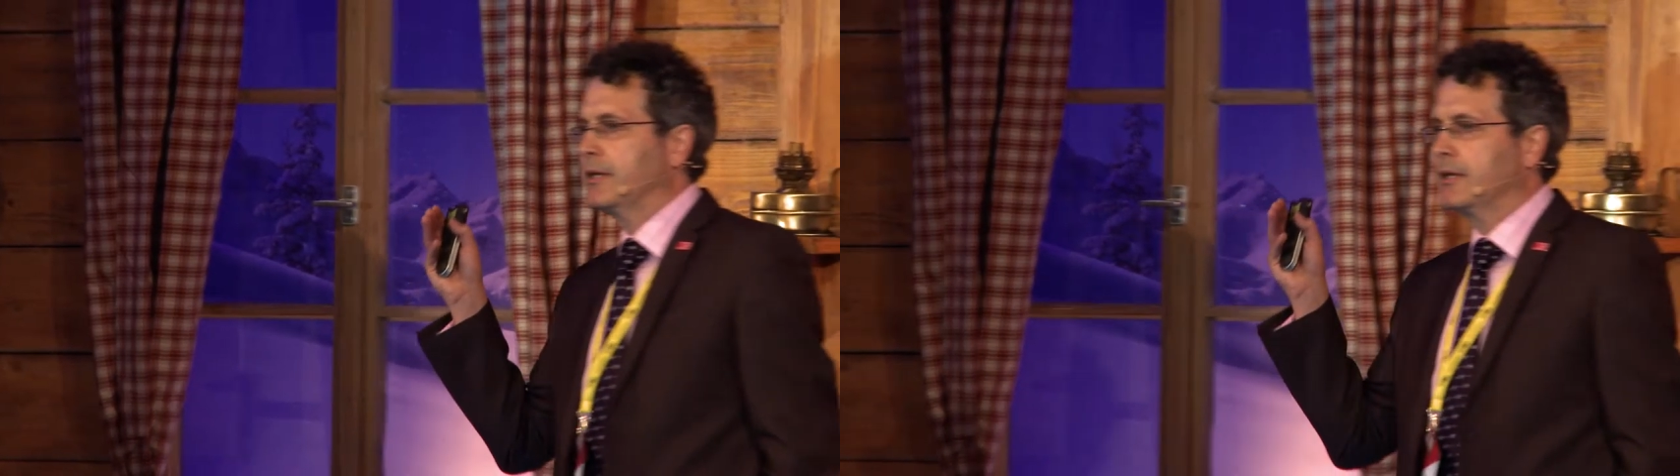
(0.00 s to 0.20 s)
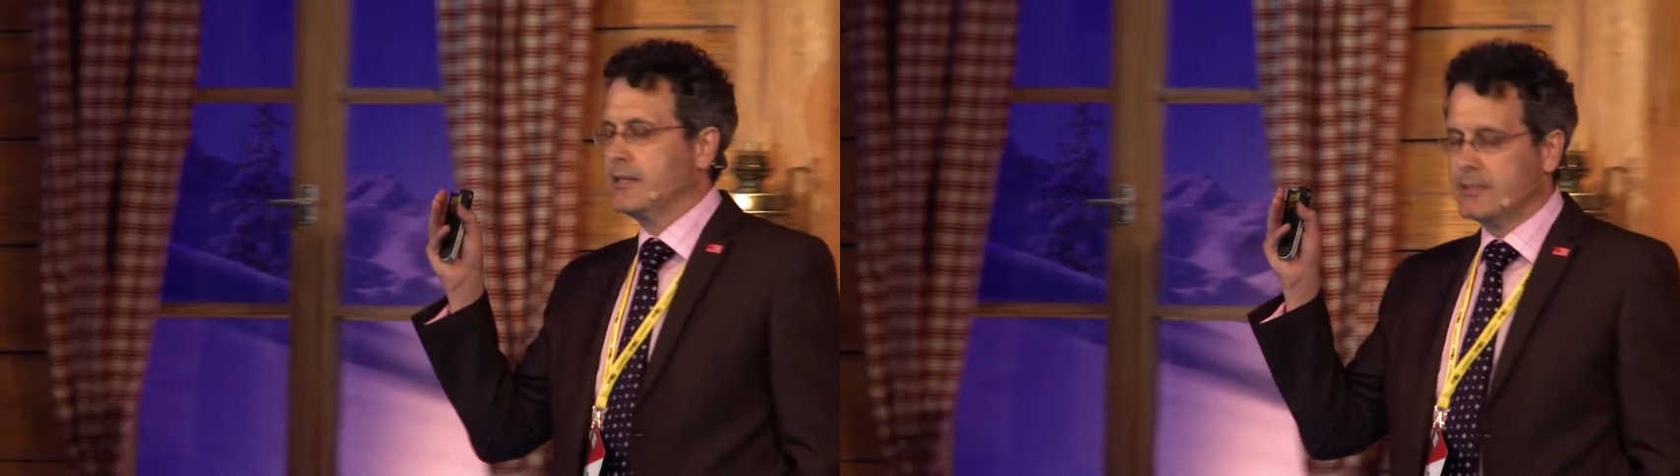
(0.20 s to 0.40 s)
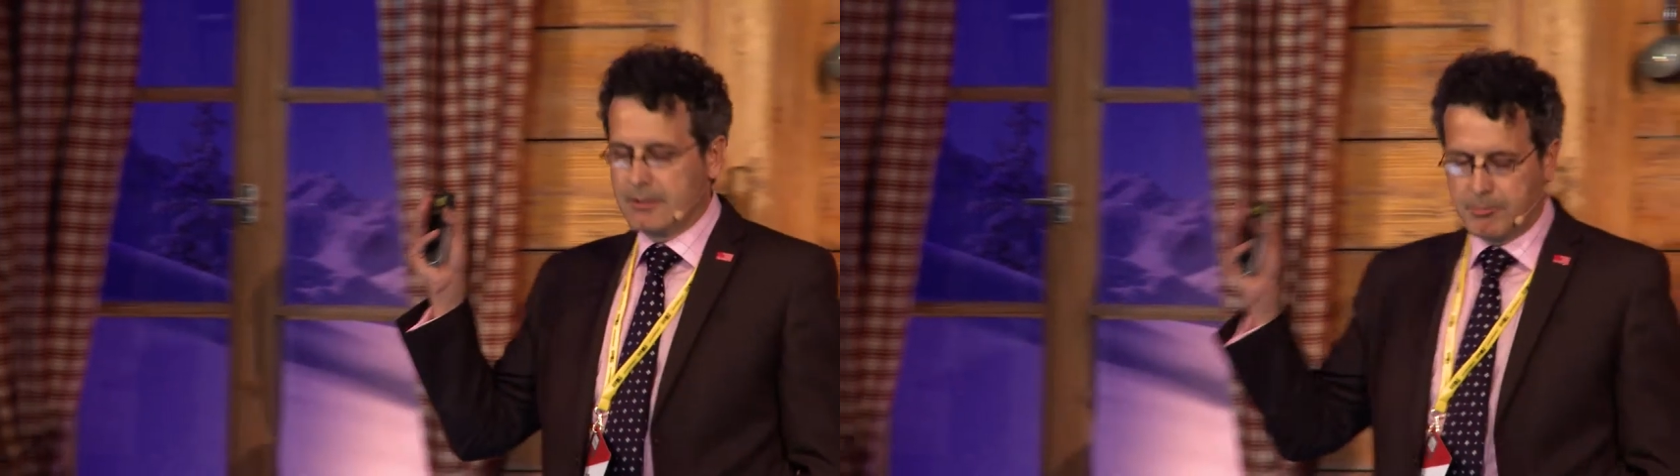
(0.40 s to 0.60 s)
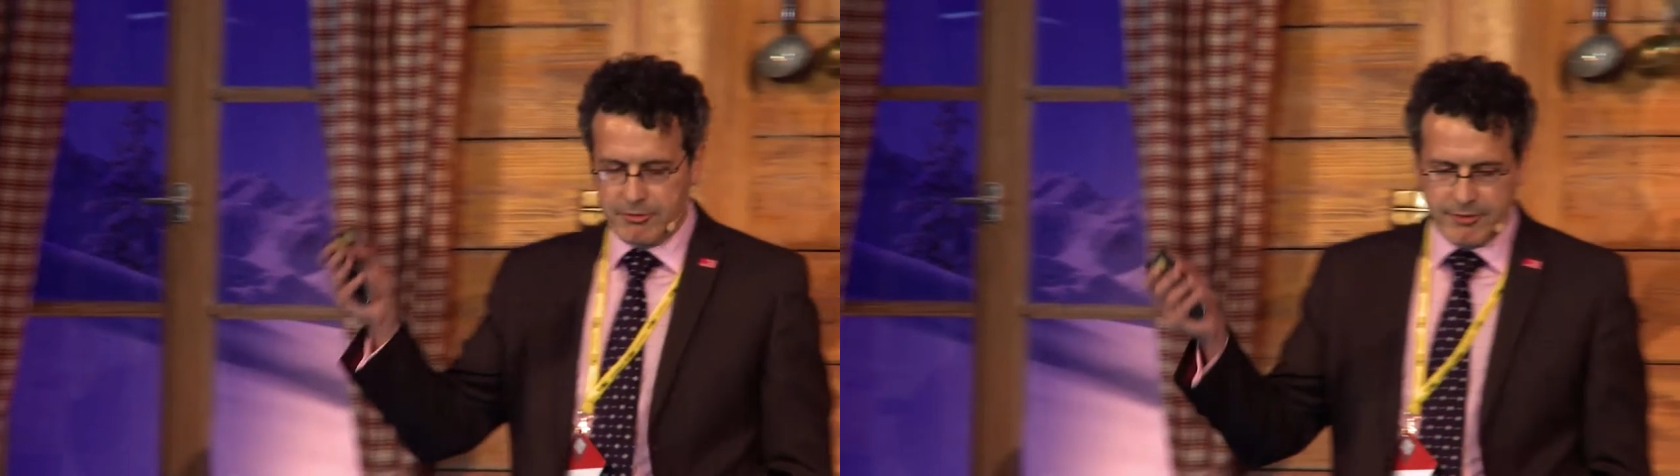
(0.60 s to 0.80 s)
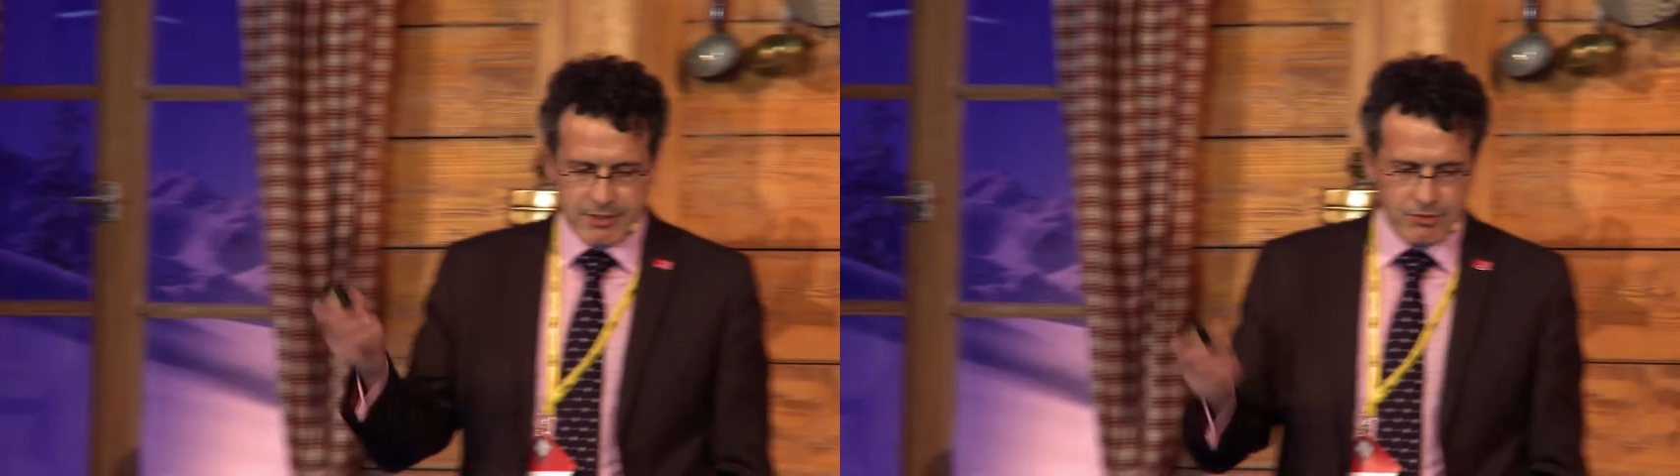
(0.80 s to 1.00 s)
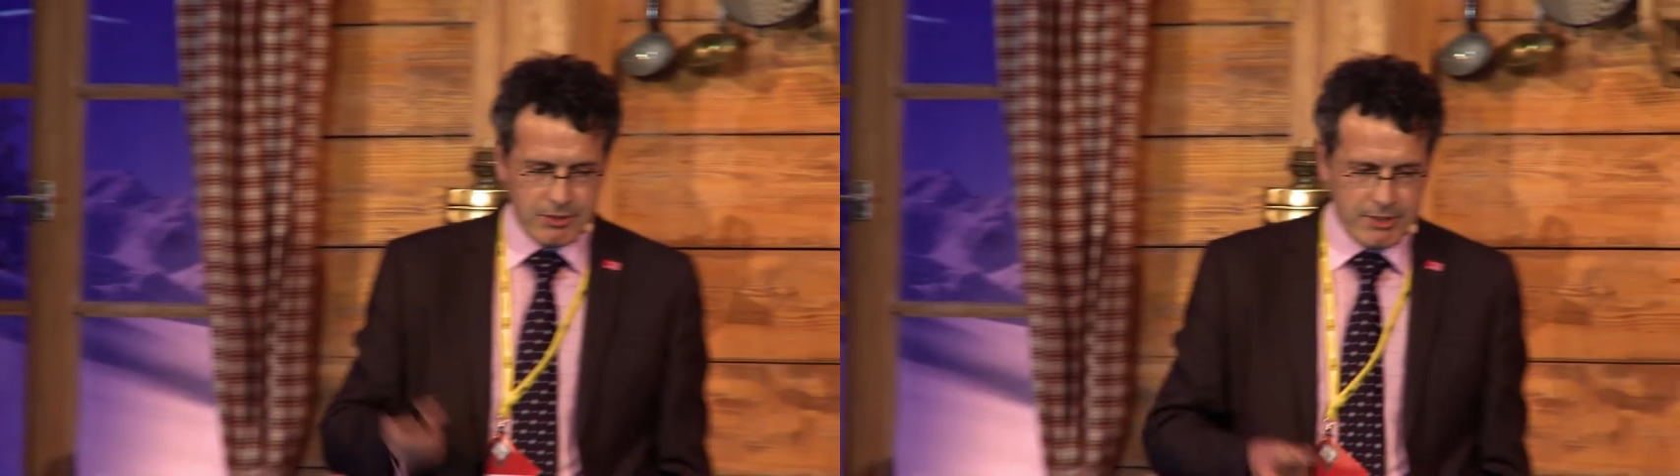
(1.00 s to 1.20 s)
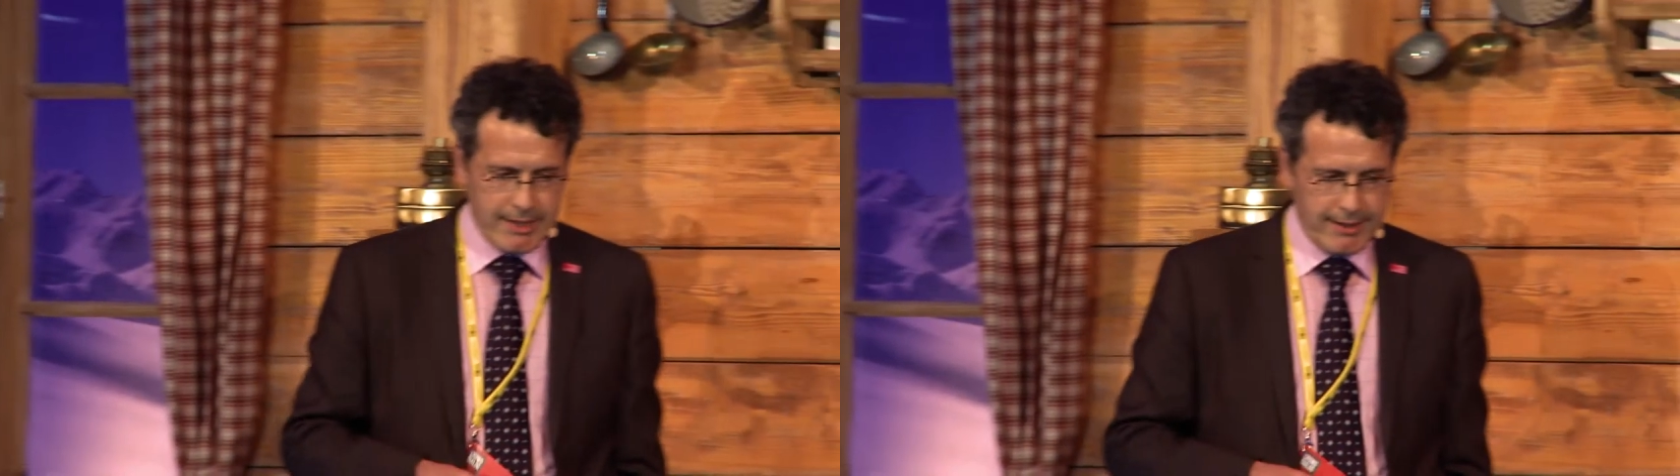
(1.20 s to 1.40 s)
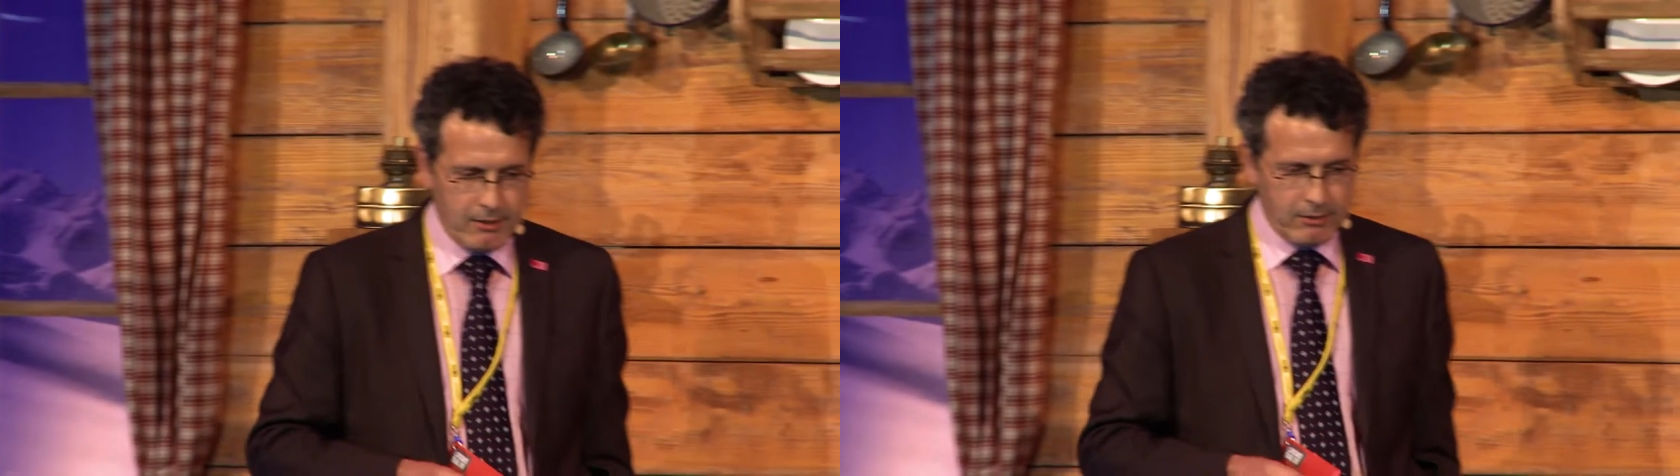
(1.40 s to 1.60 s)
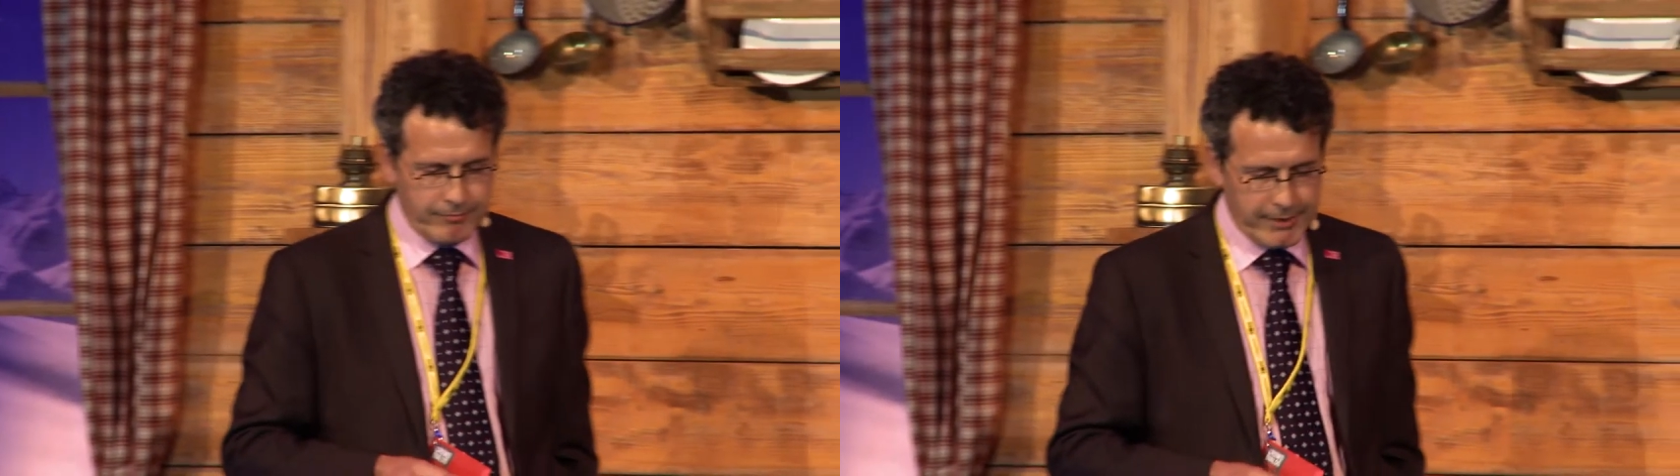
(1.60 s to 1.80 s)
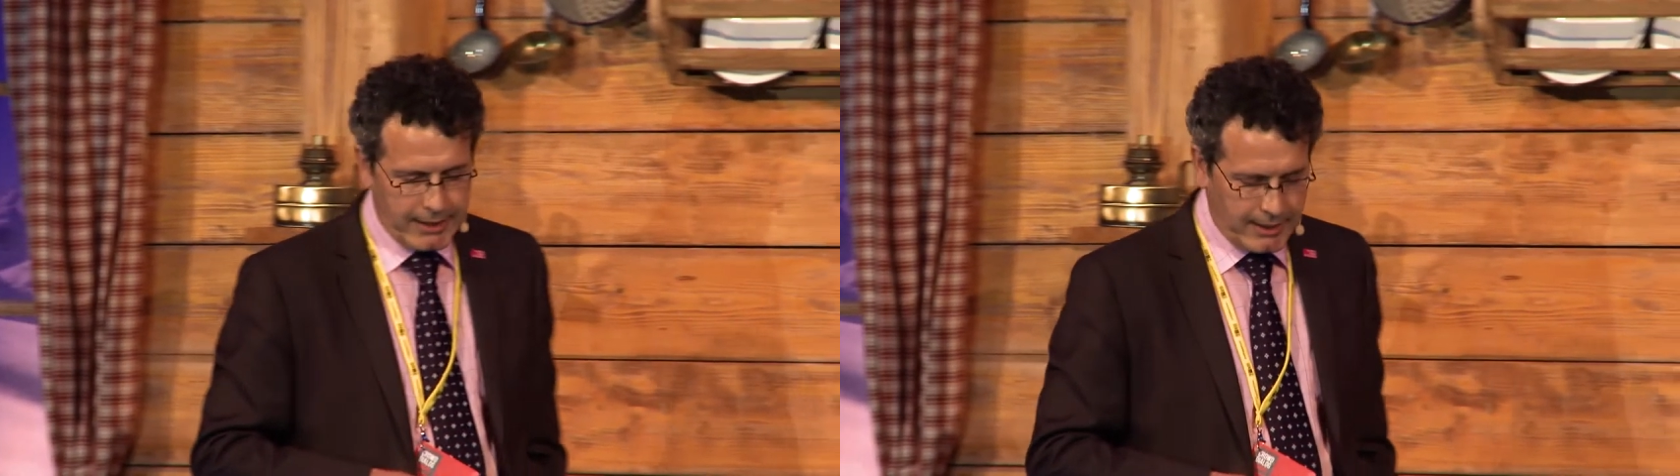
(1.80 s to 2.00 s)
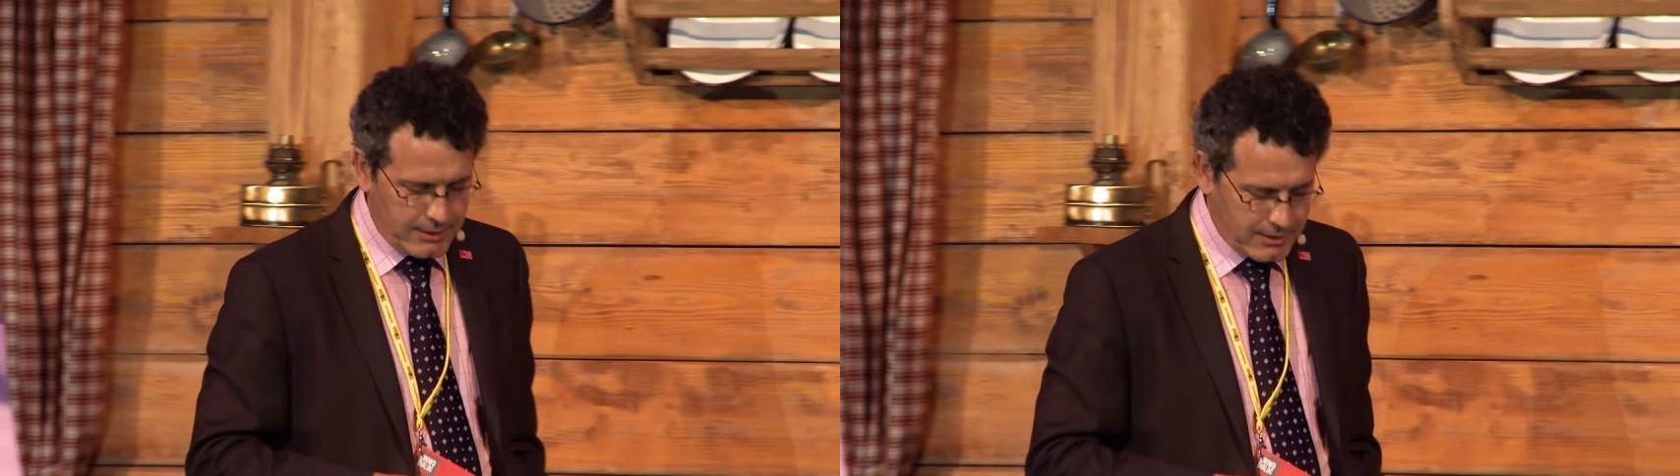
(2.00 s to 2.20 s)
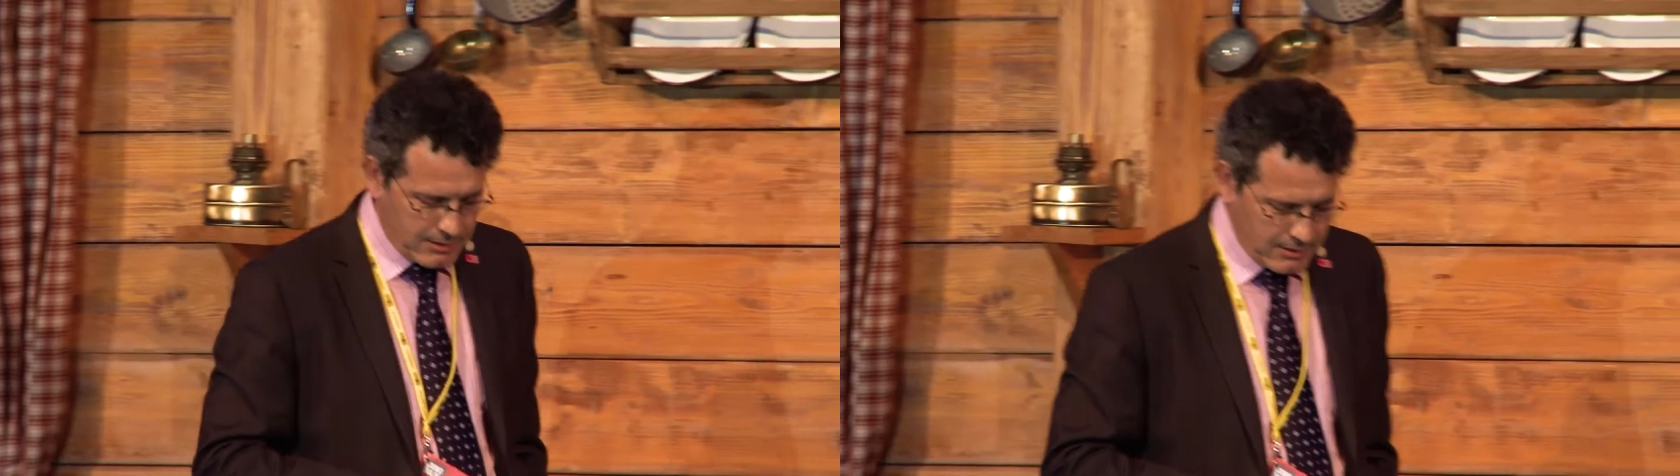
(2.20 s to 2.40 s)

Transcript: He's a professor at Yale. And